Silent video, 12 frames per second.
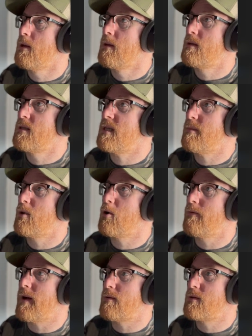Similar
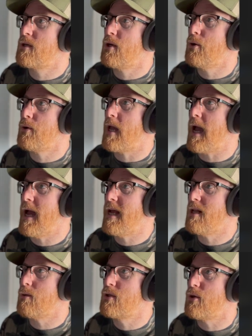around 2K, a
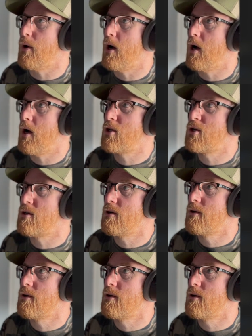little too harsh.